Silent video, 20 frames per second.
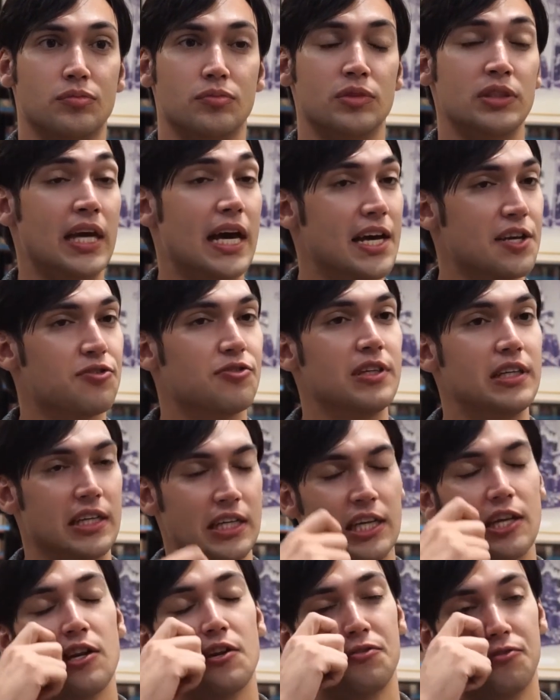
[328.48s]
Yeah, it's really a
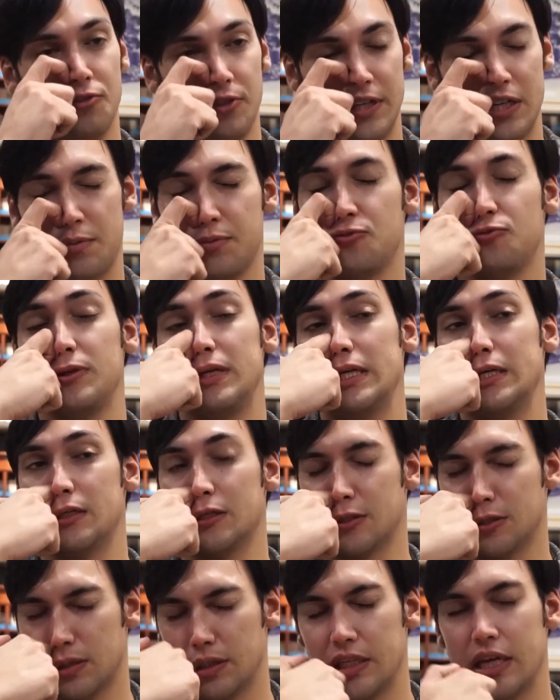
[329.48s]
lot of freedom. It's really
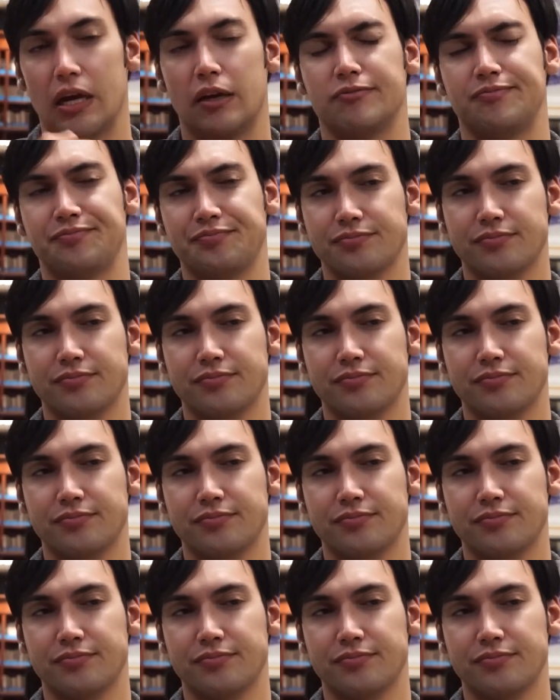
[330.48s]
good. Yeah.